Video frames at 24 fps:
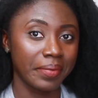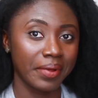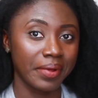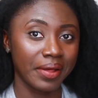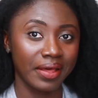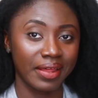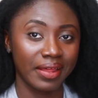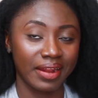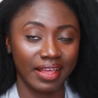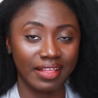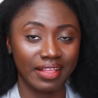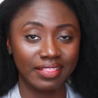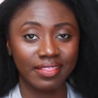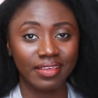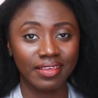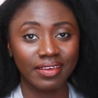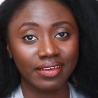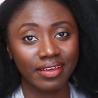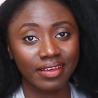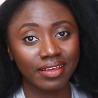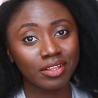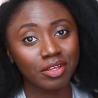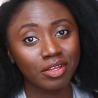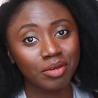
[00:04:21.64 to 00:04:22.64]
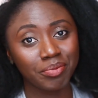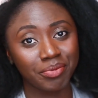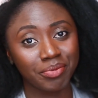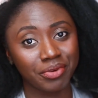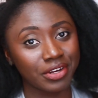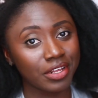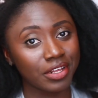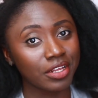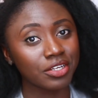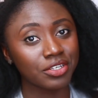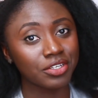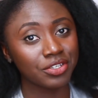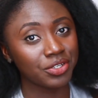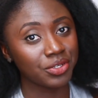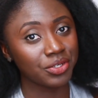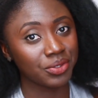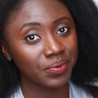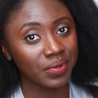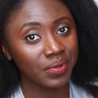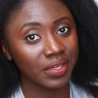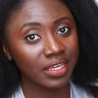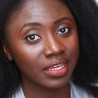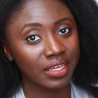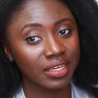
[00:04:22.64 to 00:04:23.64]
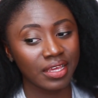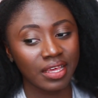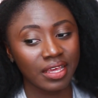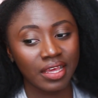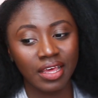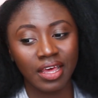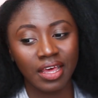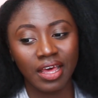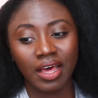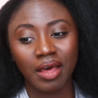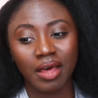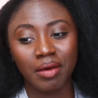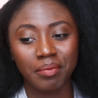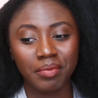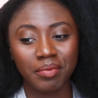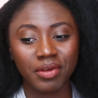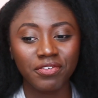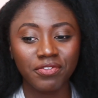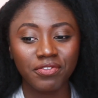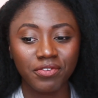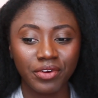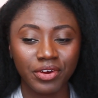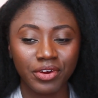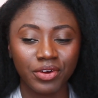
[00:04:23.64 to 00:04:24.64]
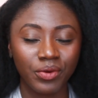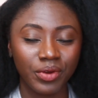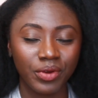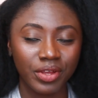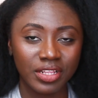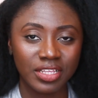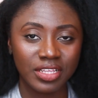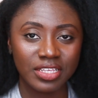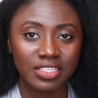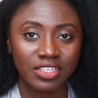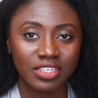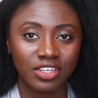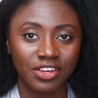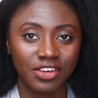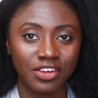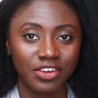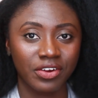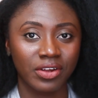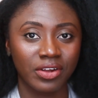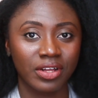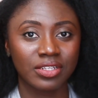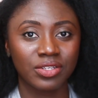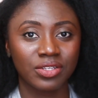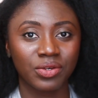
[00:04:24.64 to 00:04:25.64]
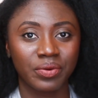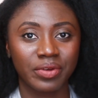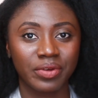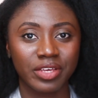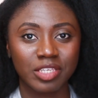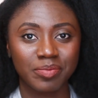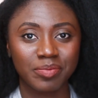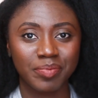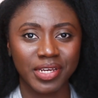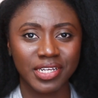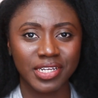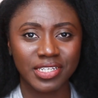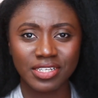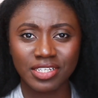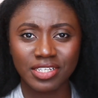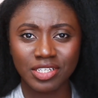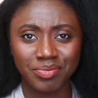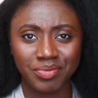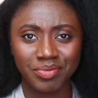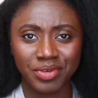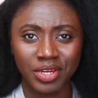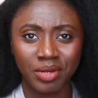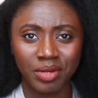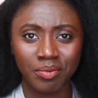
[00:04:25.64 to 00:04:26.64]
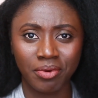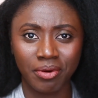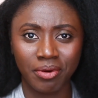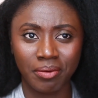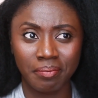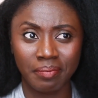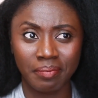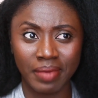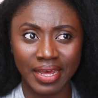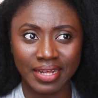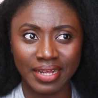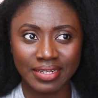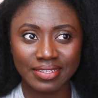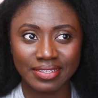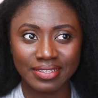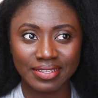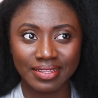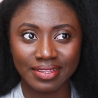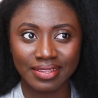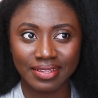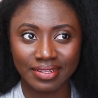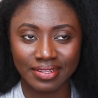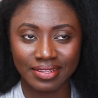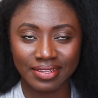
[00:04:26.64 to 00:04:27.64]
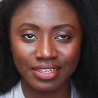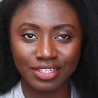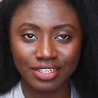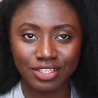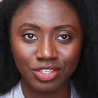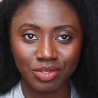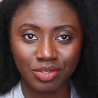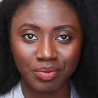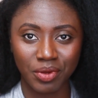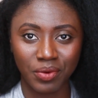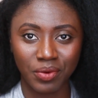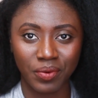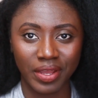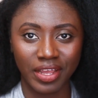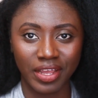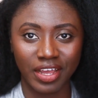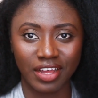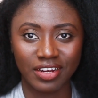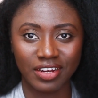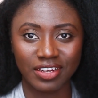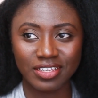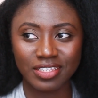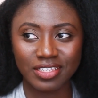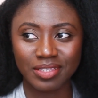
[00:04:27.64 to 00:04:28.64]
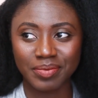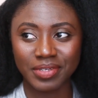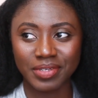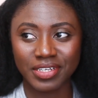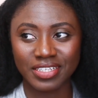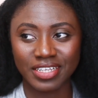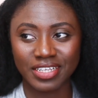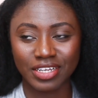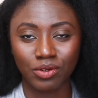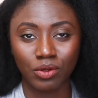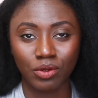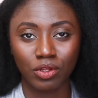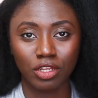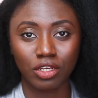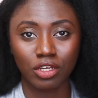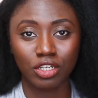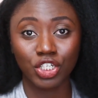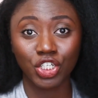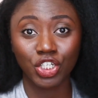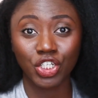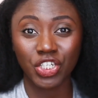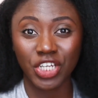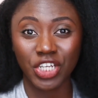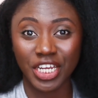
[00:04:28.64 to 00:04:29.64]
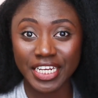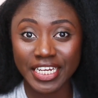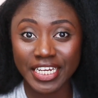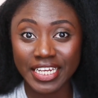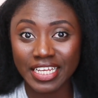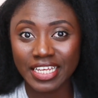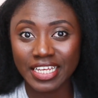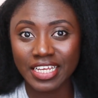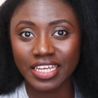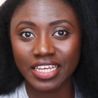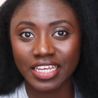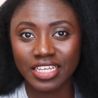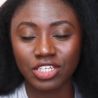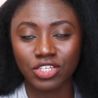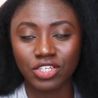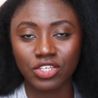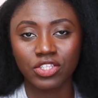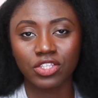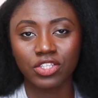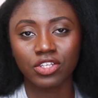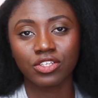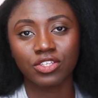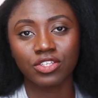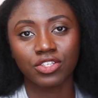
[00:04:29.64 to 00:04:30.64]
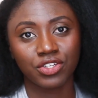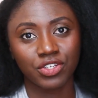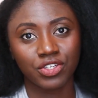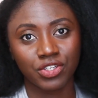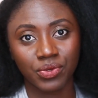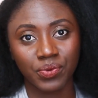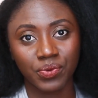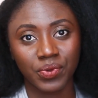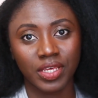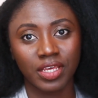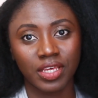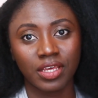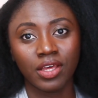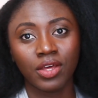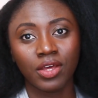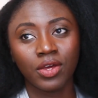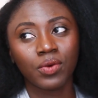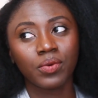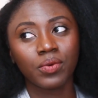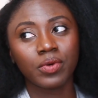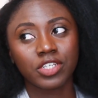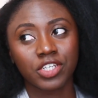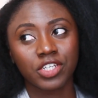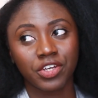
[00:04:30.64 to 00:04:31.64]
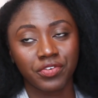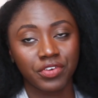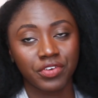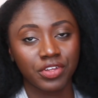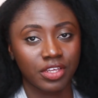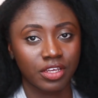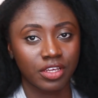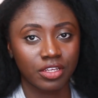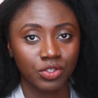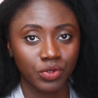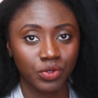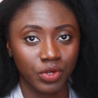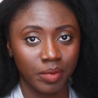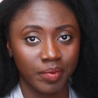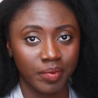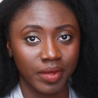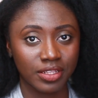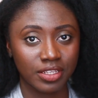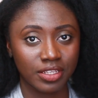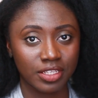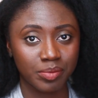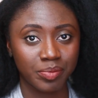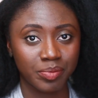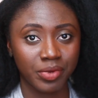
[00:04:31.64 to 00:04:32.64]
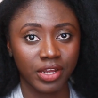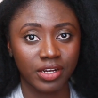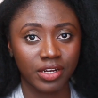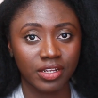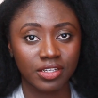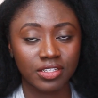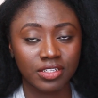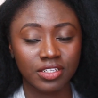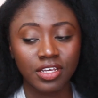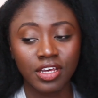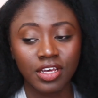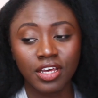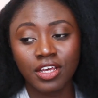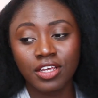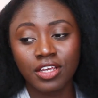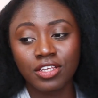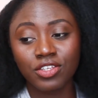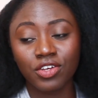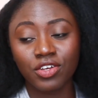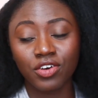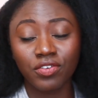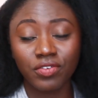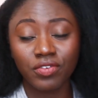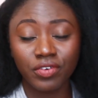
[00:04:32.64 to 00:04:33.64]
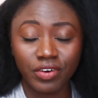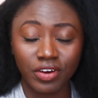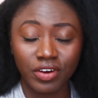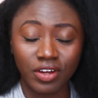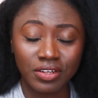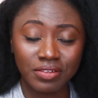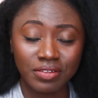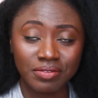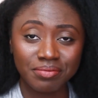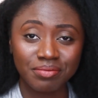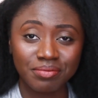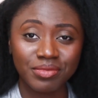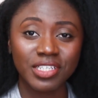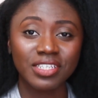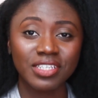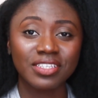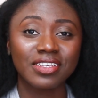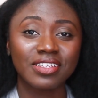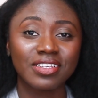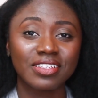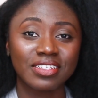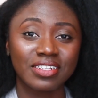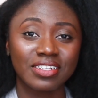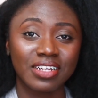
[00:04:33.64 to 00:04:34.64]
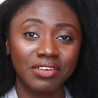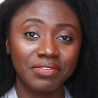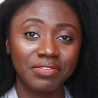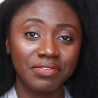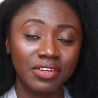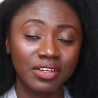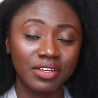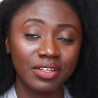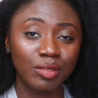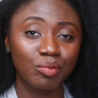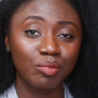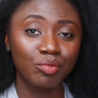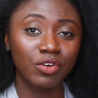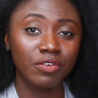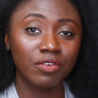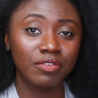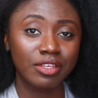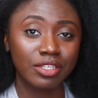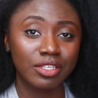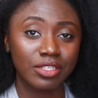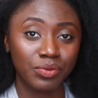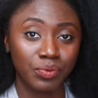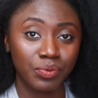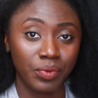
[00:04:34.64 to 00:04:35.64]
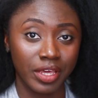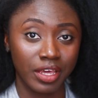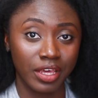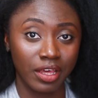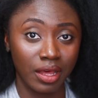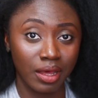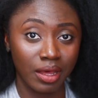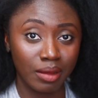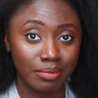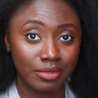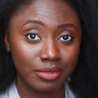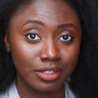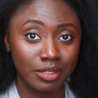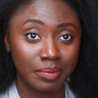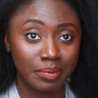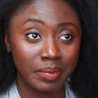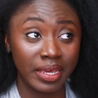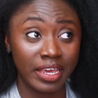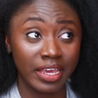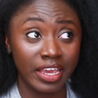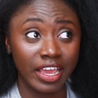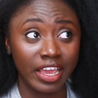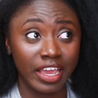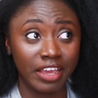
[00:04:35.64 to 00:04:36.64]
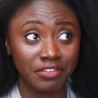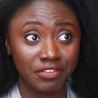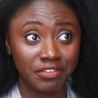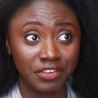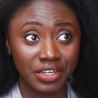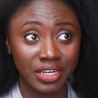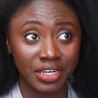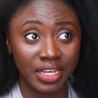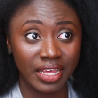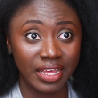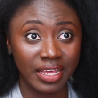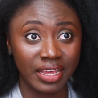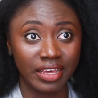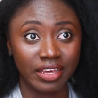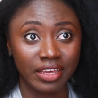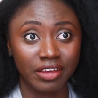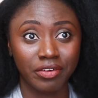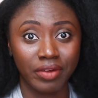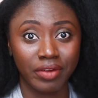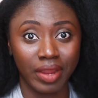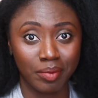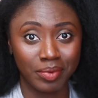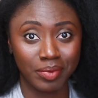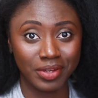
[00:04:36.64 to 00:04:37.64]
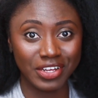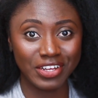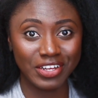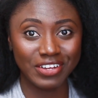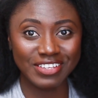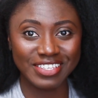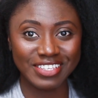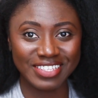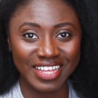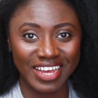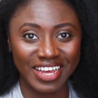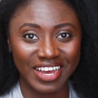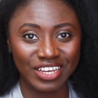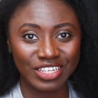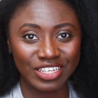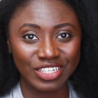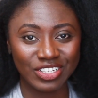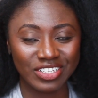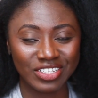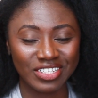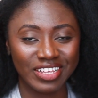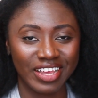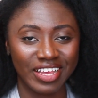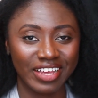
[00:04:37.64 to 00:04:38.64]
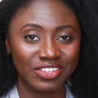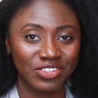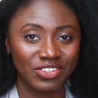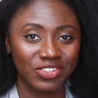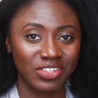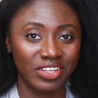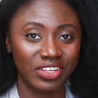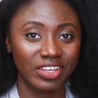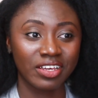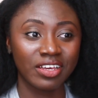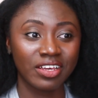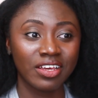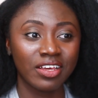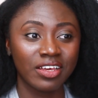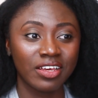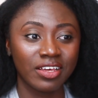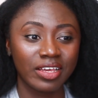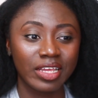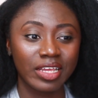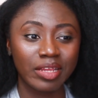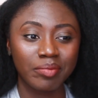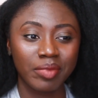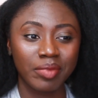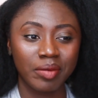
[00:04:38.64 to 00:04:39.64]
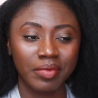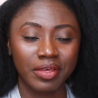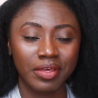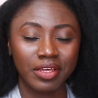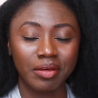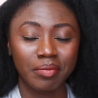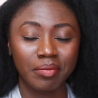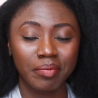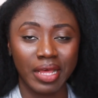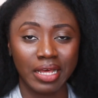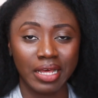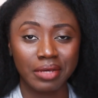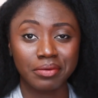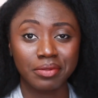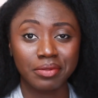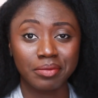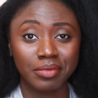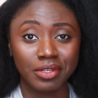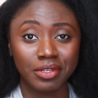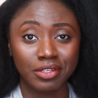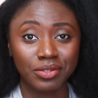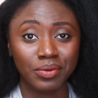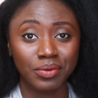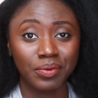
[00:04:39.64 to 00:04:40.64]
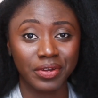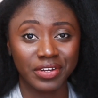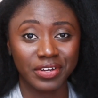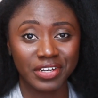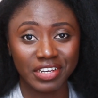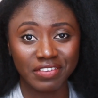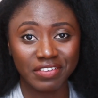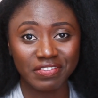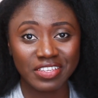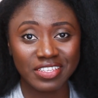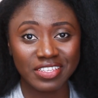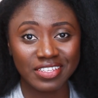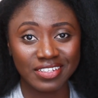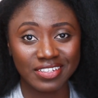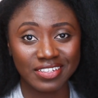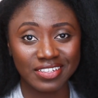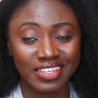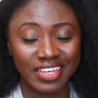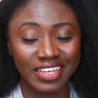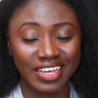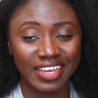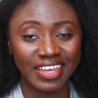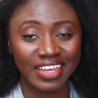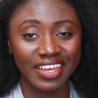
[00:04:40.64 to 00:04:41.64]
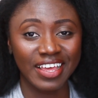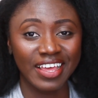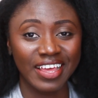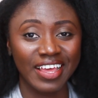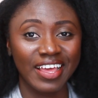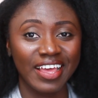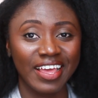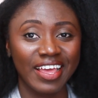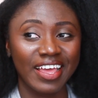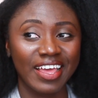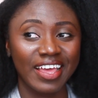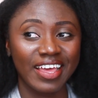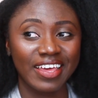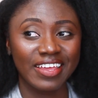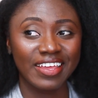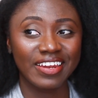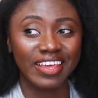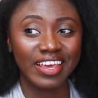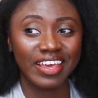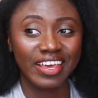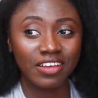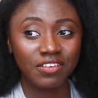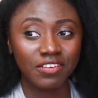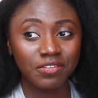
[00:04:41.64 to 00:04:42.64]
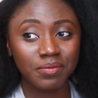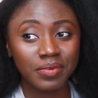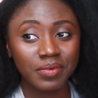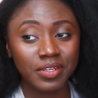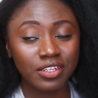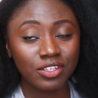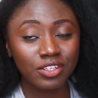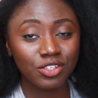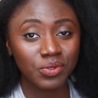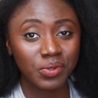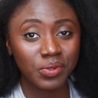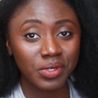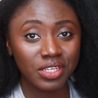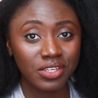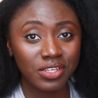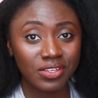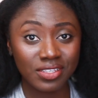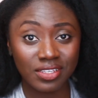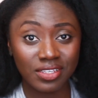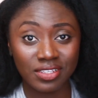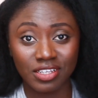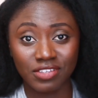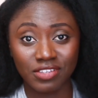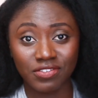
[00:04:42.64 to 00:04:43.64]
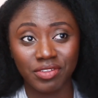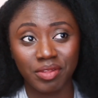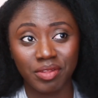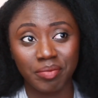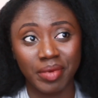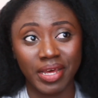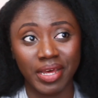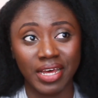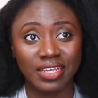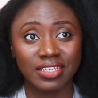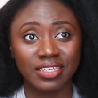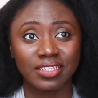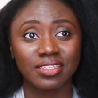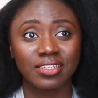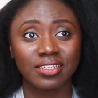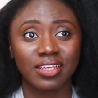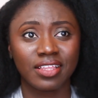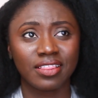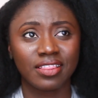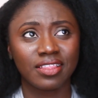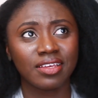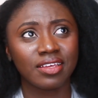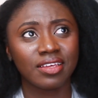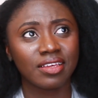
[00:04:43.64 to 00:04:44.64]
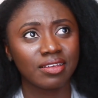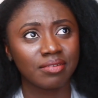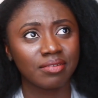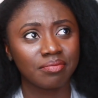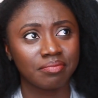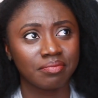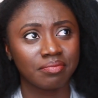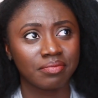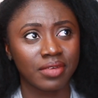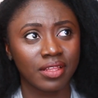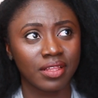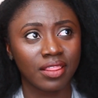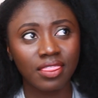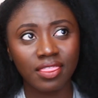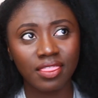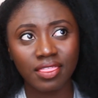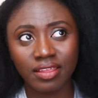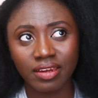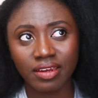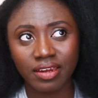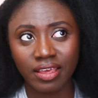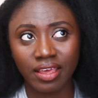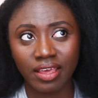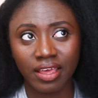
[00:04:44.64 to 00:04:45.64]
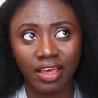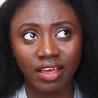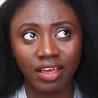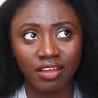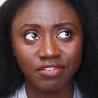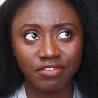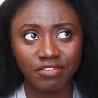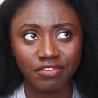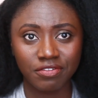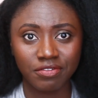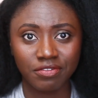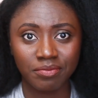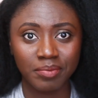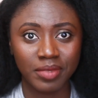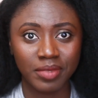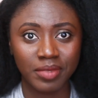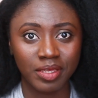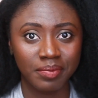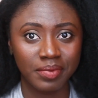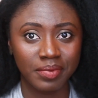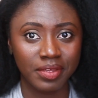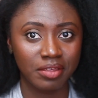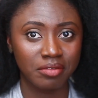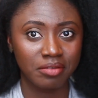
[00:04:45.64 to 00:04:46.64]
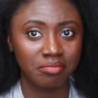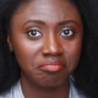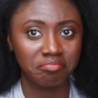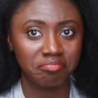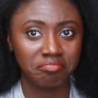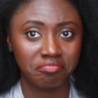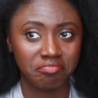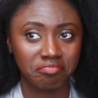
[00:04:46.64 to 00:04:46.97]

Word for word: but I think I look pretty dewy. Um, but for an oily skin girl, I don't expect it to be any more matte than this to be quite honest because I don't look shiny, it just looks dewy, which I really enjoy about this product. So overall, this has definitely moved this way up to my everyday grab and go stash. It's actually in my makeup bag with me to work every single day and I have been enjoying using this for the past I think month and a half maybe